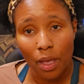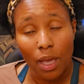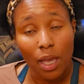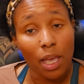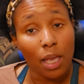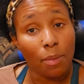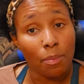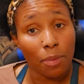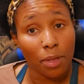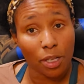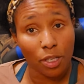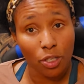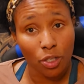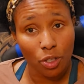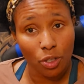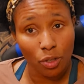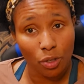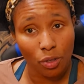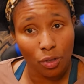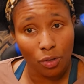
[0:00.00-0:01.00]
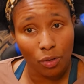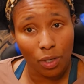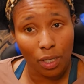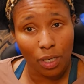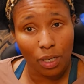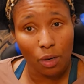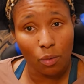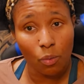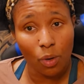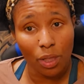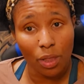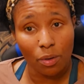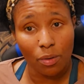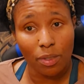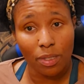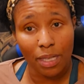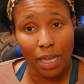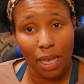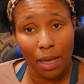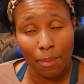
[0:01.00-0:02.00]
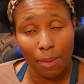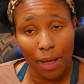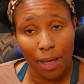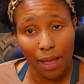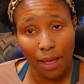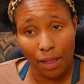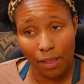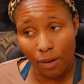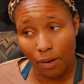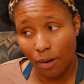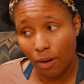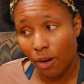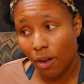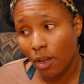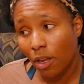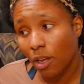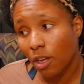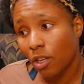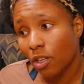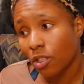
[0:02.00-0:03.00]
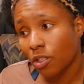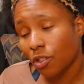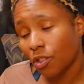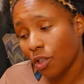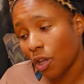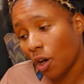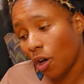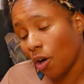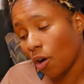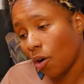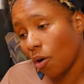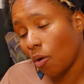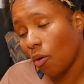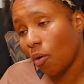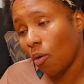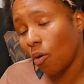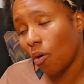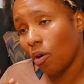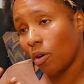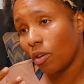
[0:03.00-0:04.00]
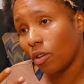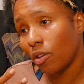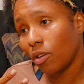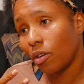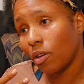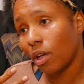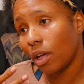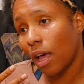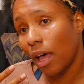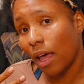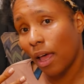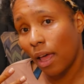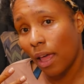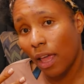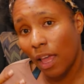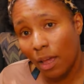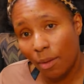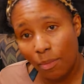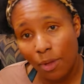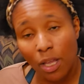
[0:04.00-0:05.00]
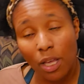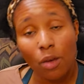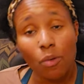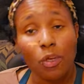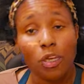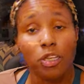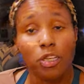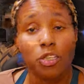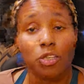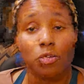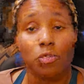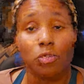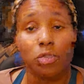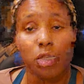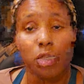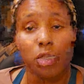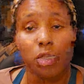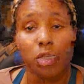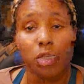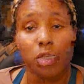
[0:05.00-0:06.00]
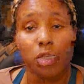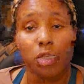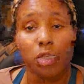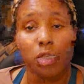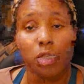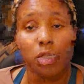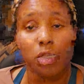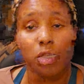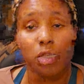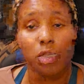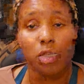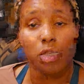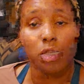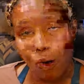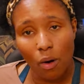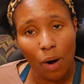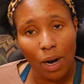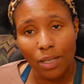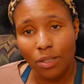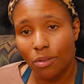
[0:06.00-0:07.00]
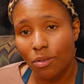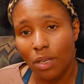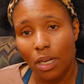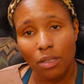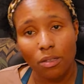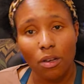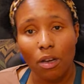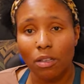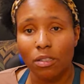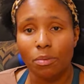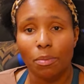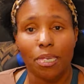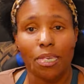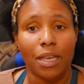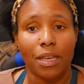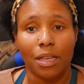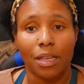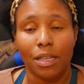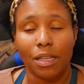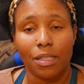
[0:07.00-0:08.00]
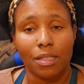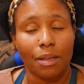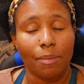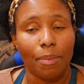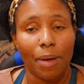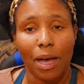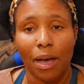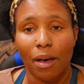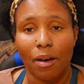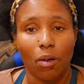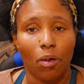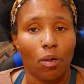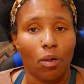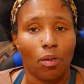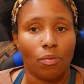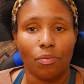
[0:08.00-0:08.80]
Emily's children and what they're saying about Heather. So Emily reassures Heather that no, I do not talk to my kids about